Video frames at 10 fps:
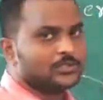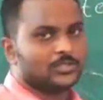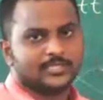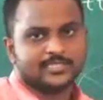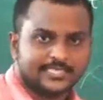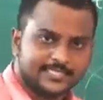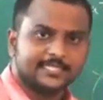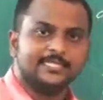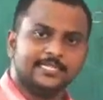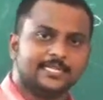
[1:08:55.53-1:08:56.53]
So this is
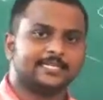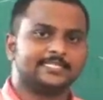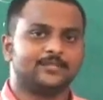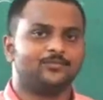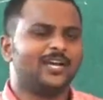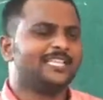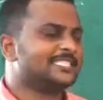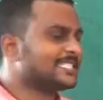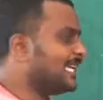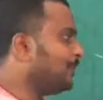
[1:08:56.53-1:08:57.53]
the reason why
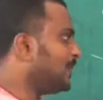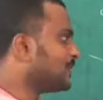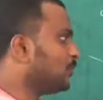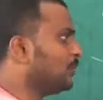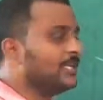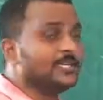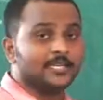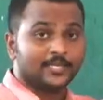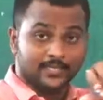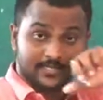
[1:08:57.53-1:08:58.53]
the sky appears blue
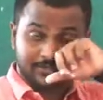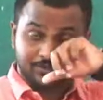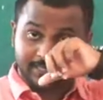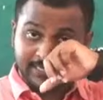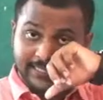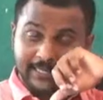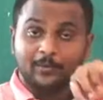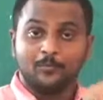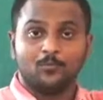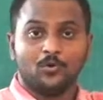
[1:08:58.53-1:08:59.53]
in color during
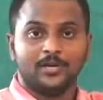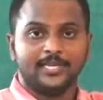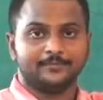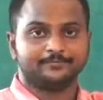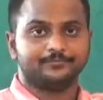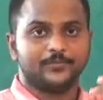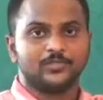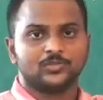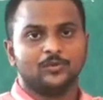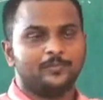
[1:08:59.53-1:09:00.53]
morning.
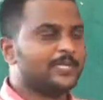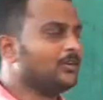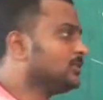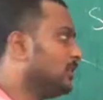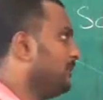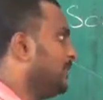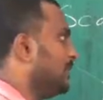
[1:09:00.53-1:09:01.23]
So because of